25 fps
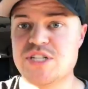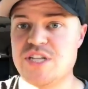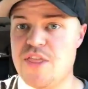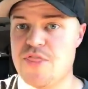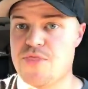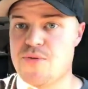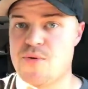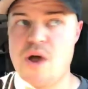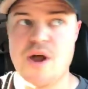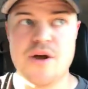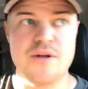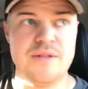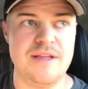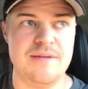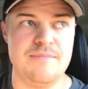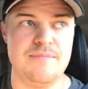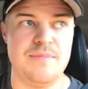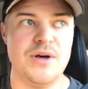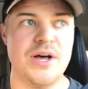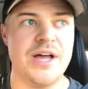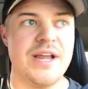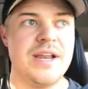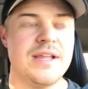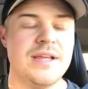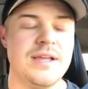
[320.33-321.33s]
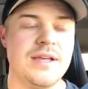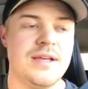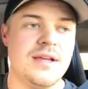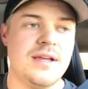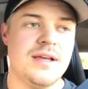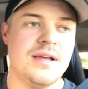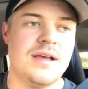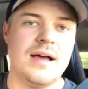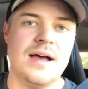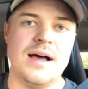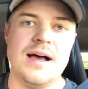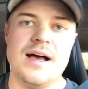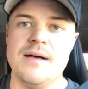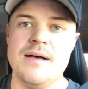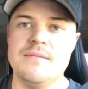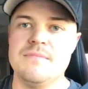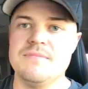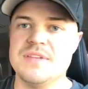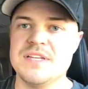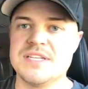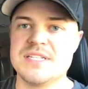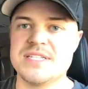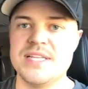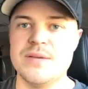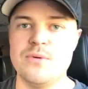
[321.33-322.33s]
throttle input.
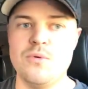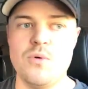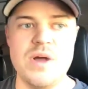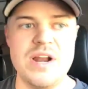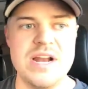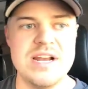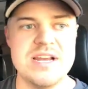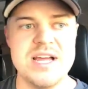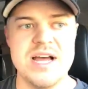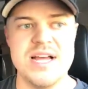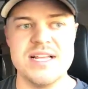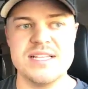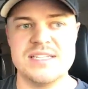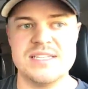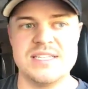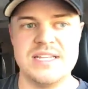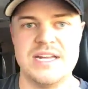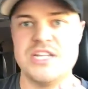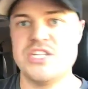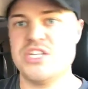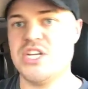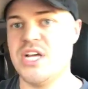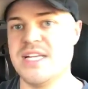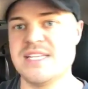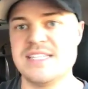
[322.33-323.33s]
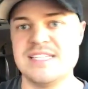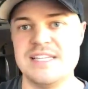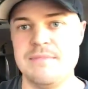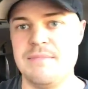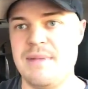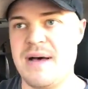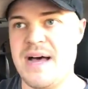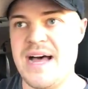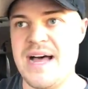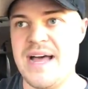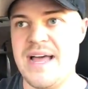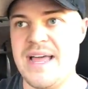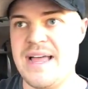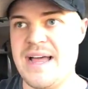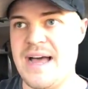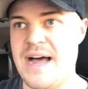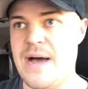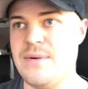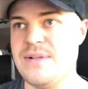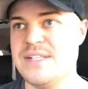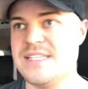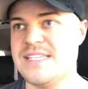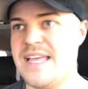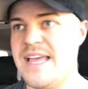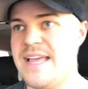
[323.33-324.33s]
This thing, what it does is it adjusts it by, I
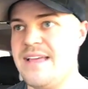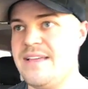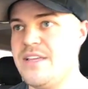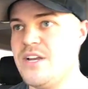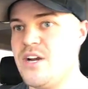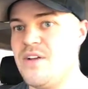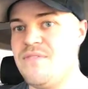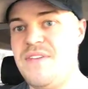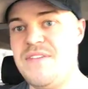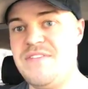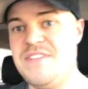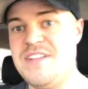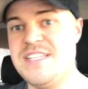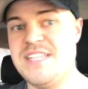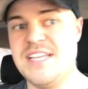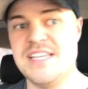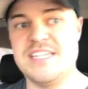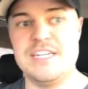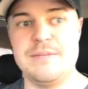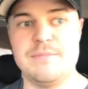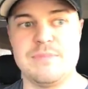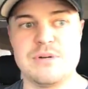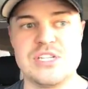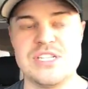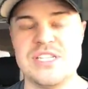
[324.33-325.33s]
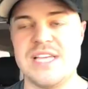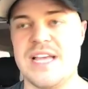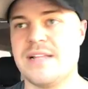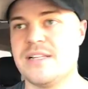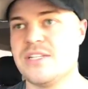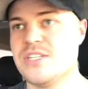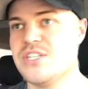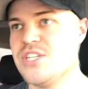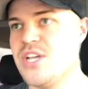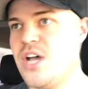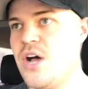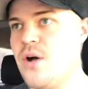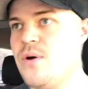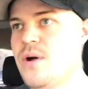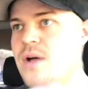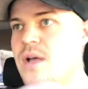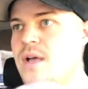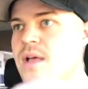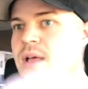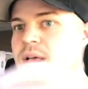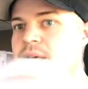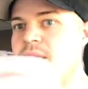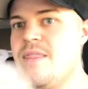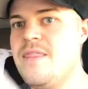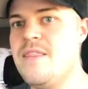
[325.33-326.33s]
would say, you know, 50-60%. So
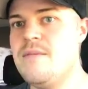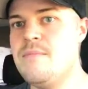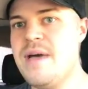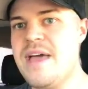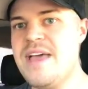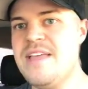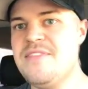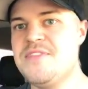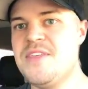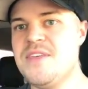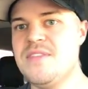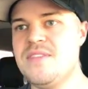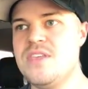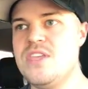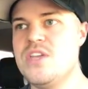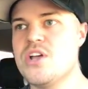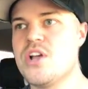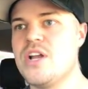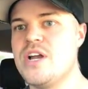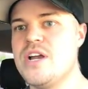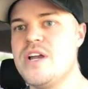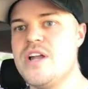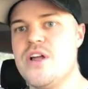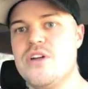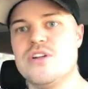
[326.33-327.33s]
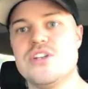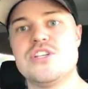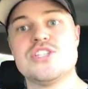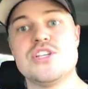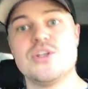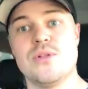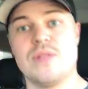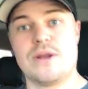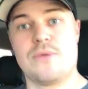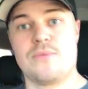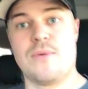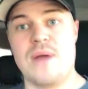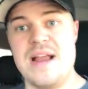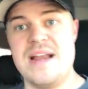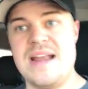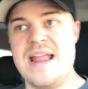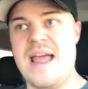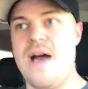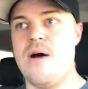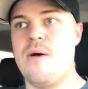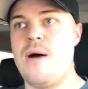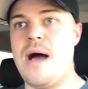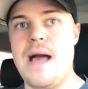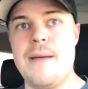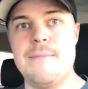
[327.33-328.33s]
the main thing that you're going to notice, so like right
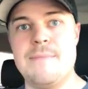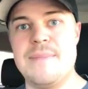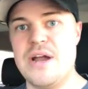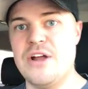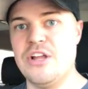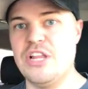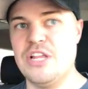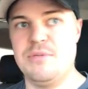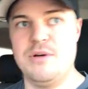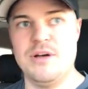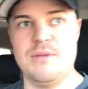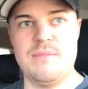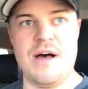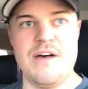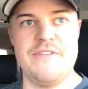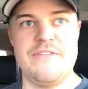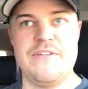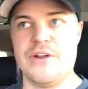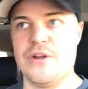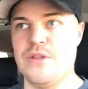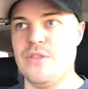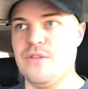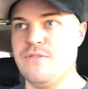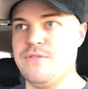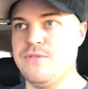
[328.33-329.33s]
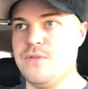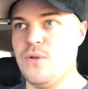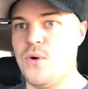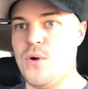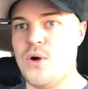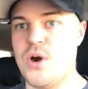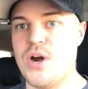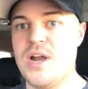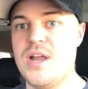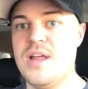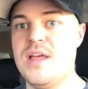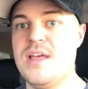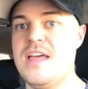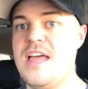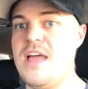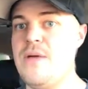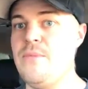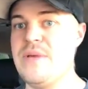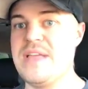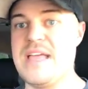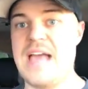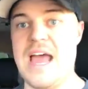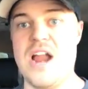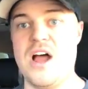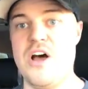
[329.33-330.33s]
now, I barely put my foot on the floor and
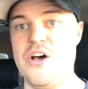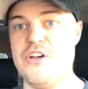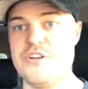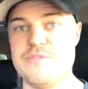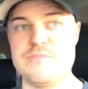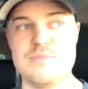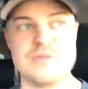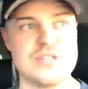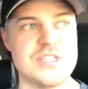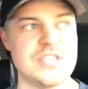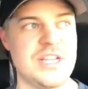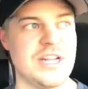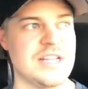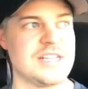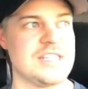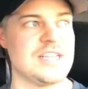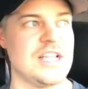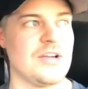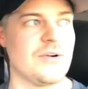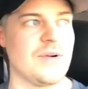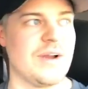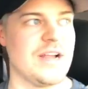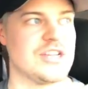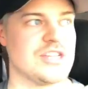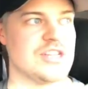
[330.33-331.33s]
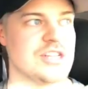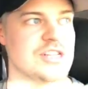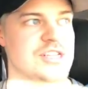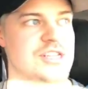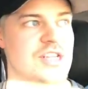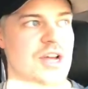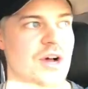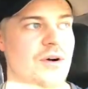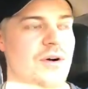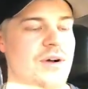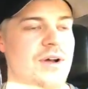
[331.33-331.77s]
we got 100% acceleration. So